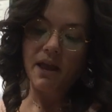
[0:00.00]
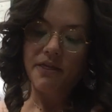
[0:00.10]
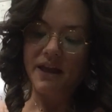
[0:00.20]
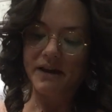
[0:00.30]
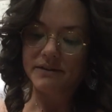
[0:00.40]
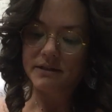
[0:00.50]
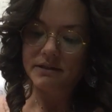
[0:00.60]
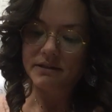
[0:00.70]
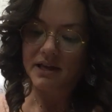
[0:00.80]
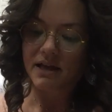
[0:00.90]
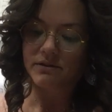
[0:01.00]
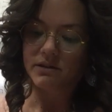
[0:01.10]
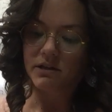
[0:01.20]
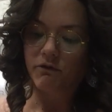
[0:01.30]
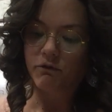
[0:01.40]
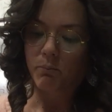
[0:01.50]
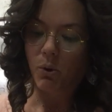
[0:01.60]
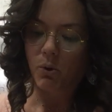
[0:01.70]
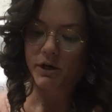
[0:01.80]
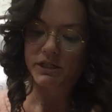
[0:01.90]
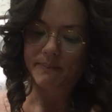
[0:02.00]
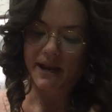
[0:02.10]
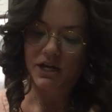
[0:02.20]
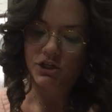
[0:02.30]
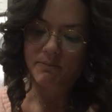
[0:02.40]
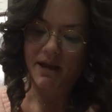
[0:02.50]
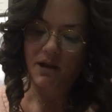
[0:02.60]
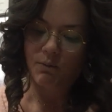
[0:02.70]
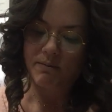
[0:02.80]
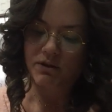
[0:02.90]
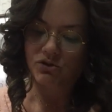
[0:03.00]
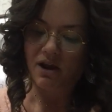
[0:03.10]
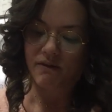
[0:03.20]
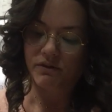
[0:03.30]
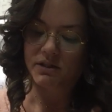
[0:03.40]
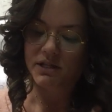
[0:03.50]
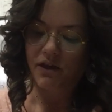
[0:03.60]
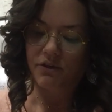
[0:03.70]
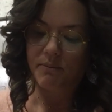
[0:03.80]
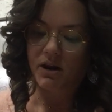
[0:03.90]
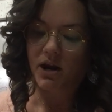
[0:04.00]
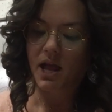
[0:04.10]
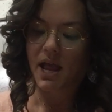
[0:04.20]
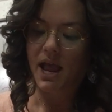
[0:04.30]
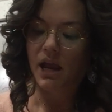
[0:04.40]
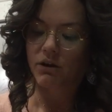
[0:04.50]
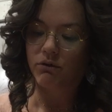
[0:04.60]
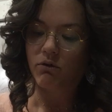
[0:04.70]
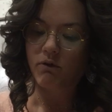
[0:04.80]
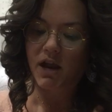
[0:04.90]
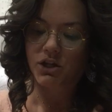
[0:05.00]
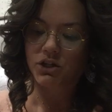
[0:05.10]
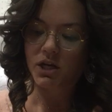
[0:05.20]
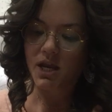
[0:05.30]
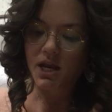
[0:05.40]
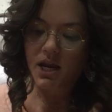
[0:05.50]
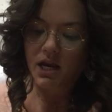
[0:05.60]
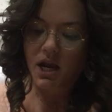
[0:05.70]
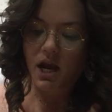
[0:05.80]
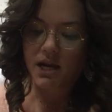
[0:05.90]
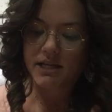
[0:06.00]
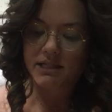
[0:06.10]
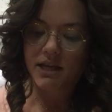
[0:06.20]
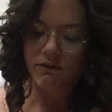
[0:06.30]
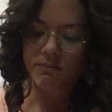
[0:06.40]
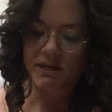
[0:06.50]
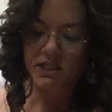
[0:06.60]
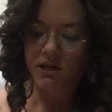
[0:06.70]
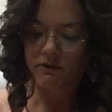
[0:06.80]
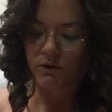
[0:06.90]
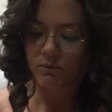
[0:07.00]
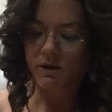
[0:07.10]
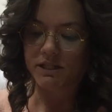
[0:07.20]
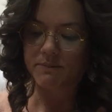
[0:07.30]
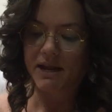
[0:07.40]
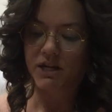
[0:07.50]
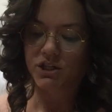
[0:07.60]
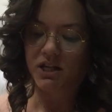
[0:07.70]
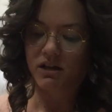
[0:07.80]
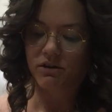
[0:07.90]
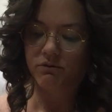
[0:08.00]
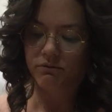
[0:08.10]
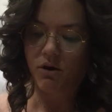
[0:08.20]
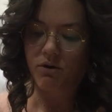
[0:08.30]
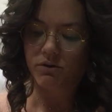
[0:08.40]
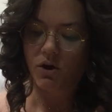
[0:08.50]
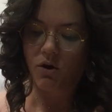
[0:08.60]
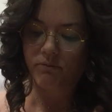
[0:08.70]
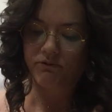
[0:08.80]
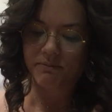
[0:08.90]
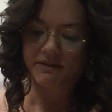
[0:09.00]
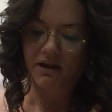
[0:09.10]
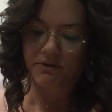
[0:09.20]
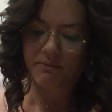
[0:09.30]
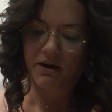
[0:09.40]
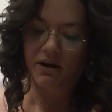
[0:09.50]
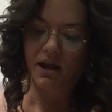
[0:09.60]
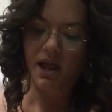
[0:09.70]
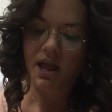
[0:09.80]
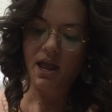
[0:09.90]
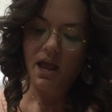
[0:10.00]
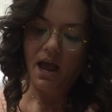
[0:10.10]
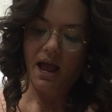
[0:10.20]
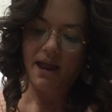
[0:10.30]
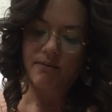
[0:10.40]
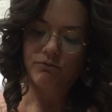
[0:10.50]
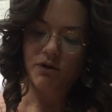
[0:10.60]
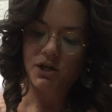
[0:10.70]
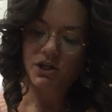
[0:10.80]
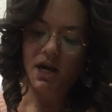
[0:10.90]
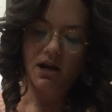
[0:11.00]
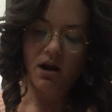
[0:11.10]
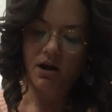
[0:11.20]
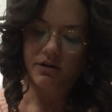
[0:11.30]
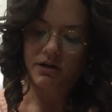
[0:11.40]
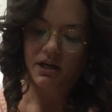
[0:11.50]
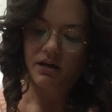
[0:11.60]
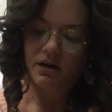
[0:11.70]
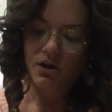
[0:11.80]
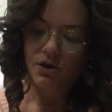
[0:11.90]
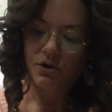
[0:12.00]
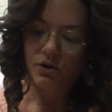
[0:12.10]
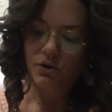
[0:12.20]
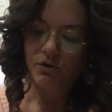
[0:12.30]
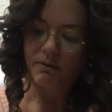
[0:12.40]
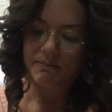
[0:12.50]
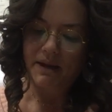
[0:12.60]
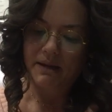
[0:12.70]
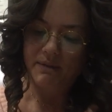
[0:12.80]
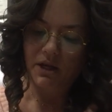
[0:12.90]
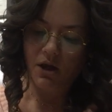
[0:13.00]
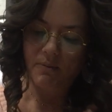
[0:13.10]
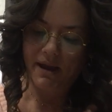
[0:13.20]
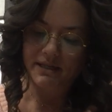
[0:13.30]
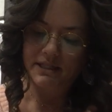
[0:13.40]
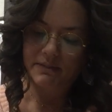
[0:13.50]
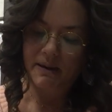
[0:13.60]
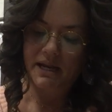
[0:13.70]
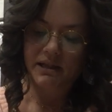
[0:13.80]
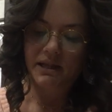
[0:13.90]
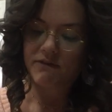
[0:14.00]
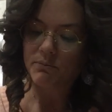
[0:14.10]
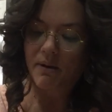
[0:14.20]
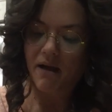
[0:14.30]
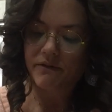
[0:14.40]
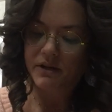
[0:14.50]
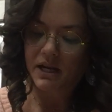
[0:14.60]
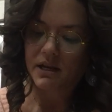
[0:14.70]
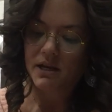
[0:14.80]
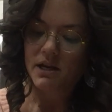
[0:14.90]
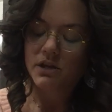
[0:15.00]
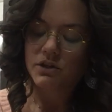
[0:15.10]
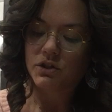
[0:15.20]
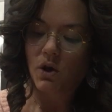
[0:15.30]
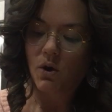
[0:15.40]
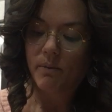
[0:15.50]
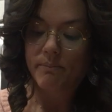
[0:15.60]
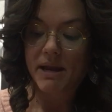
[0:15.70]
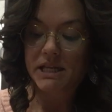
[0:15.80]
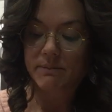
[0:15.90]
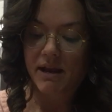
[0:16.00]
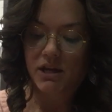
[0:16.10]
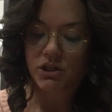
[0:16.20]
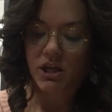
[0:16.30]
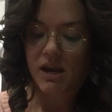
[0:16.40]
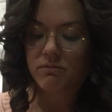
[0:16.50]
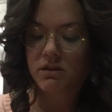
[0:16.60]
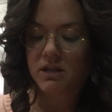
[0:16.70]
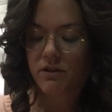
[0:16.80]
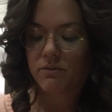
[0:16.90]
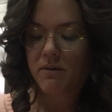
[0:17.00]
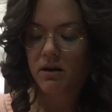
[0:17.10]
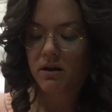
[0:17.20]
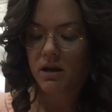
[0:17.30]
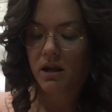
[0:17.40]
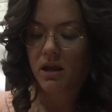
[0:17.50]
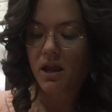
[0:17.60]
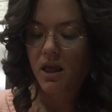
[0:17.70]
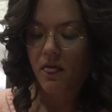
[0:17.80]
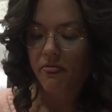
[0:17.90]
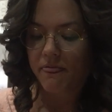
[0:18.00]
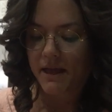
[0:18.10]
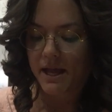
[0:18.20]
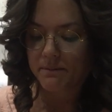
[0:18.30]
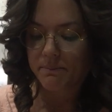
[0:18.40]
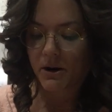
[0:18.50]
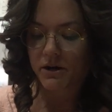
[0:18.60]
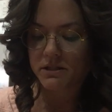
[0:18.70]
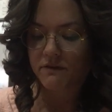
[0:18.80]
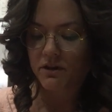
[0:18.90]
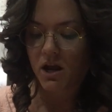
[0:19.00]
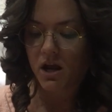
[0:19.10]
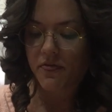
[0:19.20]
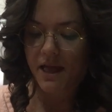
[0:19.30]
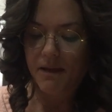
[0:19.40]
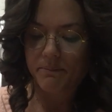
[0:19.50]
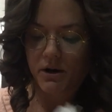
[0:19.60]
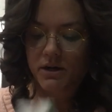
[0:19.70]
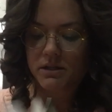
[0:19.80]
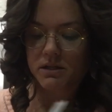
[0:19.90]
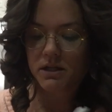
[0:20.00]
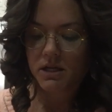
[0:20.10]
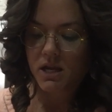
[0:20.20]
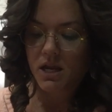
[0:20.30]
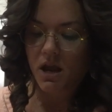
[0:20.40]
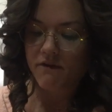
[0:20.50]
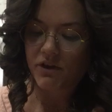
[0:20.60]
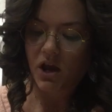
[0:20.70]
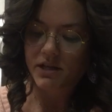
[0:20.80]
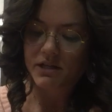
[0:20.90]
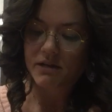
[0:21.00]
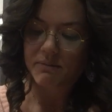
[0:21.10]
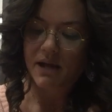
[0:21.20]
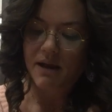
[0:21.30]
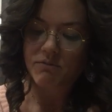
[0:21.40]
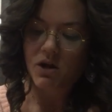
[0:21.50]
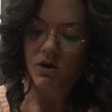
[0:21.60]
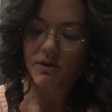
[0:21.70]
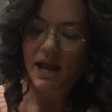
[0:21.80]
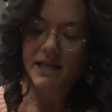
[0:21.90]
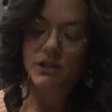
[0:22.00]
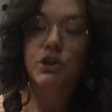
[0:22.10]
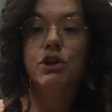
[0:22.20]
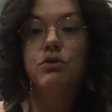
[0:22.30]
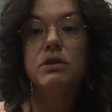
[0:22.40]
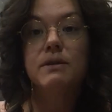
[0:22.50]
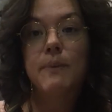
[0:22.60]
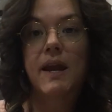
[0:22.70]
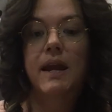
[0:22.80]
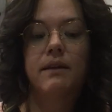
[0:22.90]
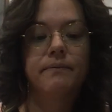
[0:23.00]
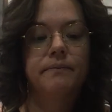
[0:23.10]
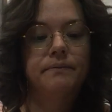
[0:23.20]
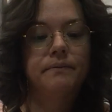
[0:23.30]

Thousands and thousands of poor Spanish men and women traveled to South America and grew rich. God has given me silver, one Spanish settler wrote home from South America. I am rich and honored here. Who would make me go back to Spain and live in poverty? So many Spanish came to South America that part of the continent became known as New Spain.